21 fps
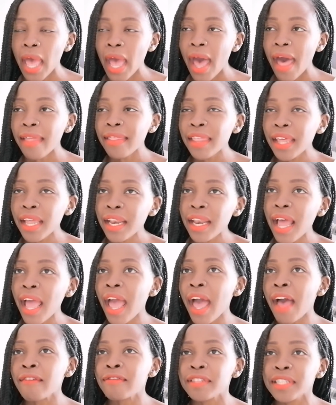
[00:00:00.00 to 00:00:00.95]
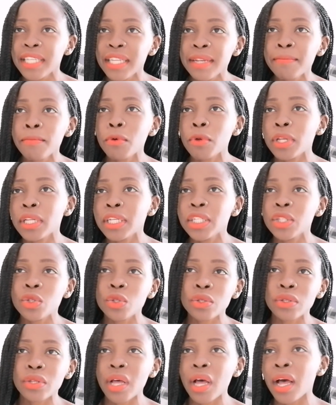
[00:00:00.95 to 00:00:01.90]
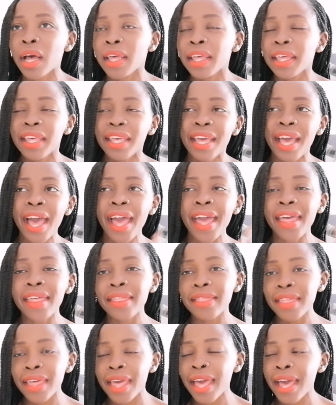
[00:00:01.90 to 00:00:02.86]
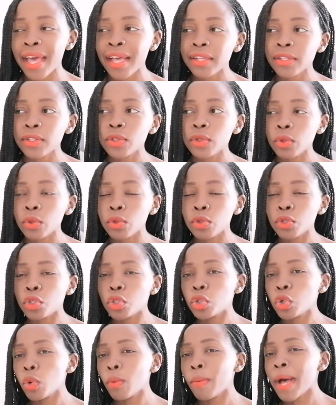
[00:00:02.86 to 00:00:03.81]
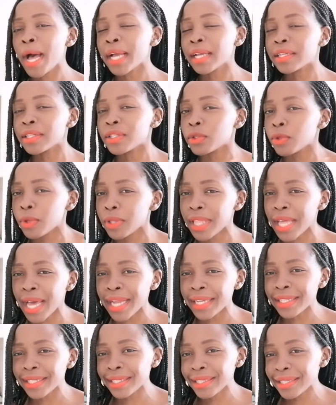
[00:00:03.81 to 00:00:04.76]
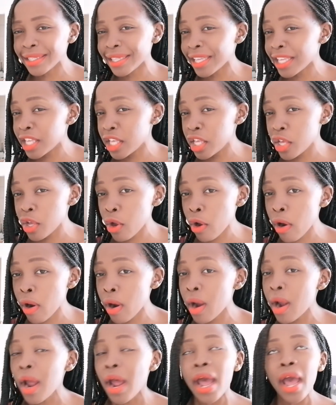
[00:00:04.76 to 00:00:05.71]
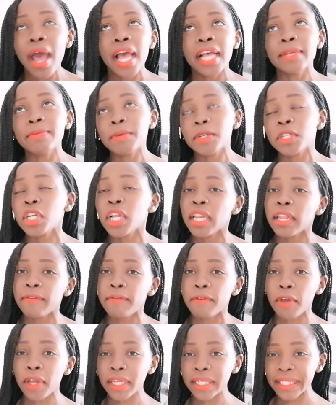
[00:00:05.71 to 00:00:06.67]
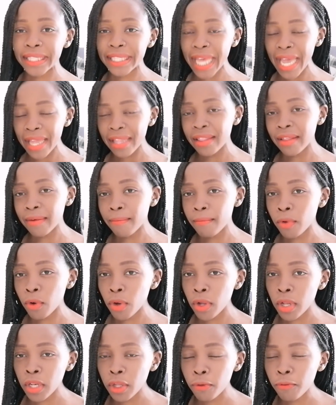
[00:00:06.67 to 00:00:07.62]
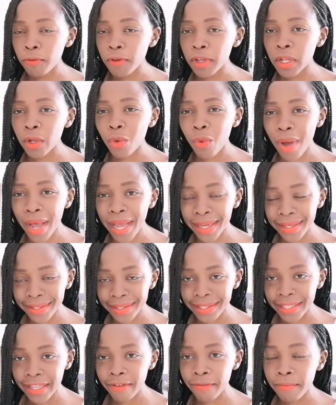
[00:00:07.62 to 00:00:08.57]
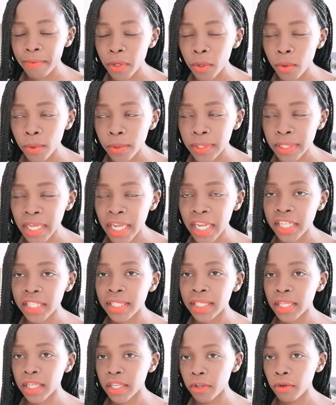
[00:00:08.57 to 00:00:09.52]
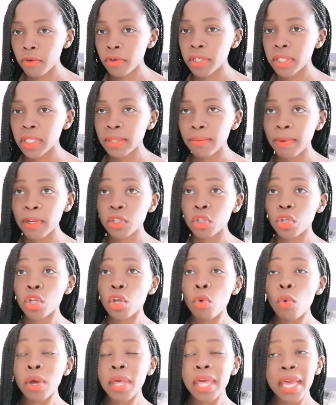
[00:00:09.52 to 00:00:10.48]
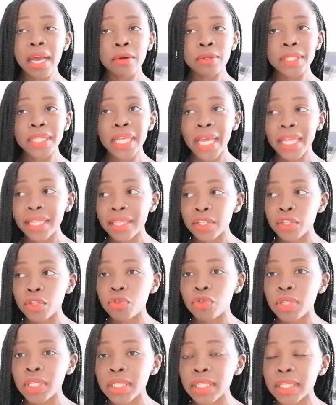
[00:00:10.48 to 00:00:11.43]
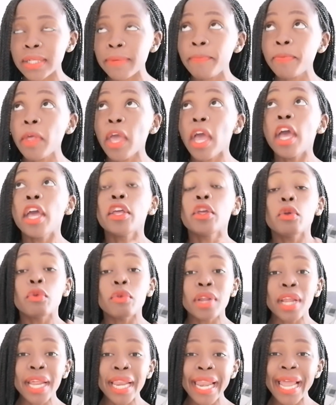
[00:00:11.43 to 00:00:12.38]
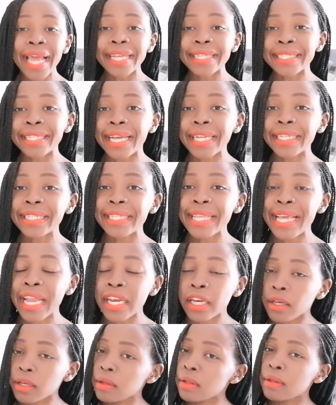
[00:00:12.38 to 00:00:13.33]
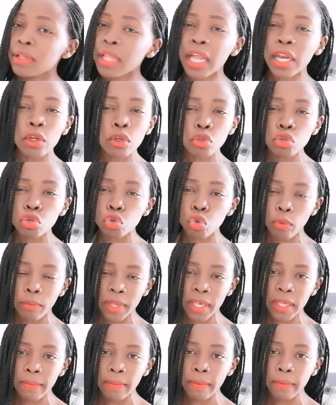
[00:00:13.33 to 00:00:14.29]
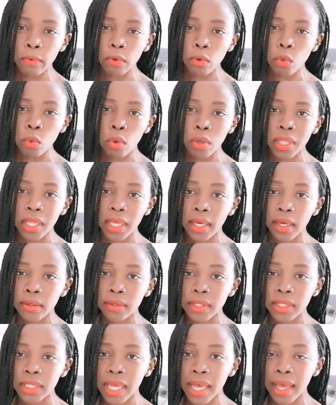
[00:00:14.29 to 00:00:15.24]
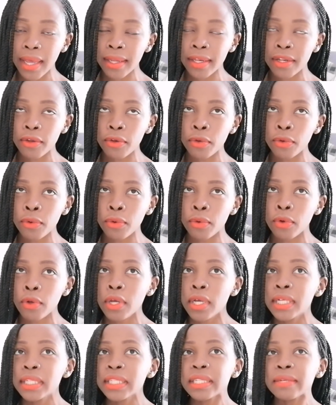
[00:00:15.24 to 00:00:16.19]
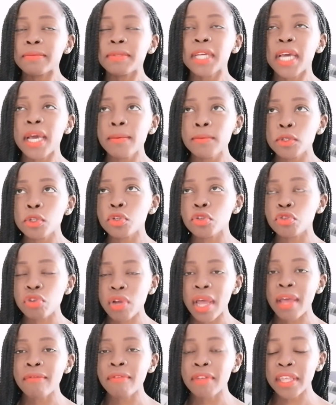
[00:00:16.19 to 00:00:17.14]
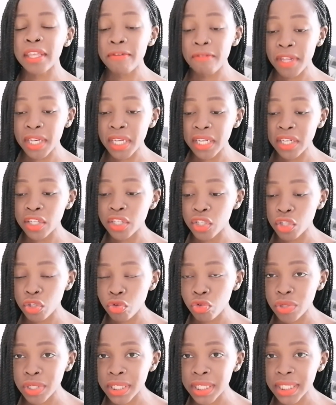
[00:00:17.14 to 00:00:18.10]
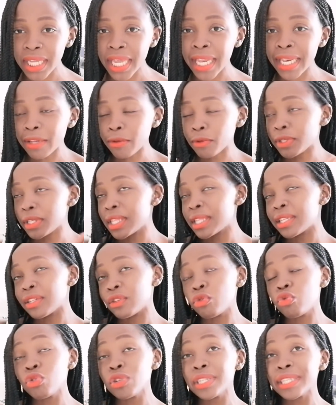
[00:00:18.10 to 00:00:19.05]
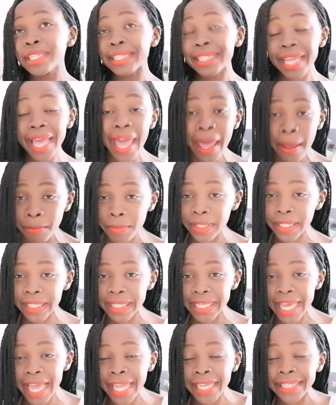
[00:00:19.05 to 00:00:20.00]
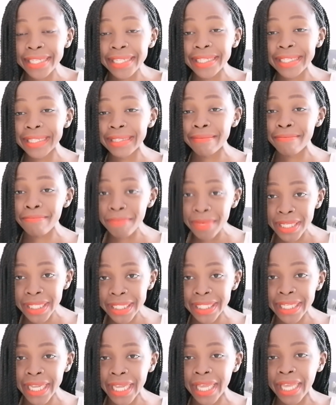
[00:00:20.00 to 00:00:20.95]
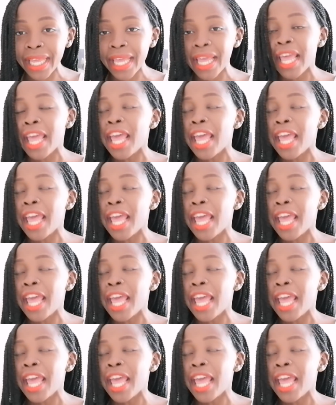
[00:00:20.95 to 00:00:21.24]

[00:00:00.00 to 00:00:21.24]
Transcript: And then I have seen police here and there, so Joburg is not that insecure, especially if you're inside the mall. You feel quite safe because there is security. But when you're walking outside the streets, you realize that there are not so many people walking outside, you know. Sometimes you're driving even in a street and you see the street is empty and it is midday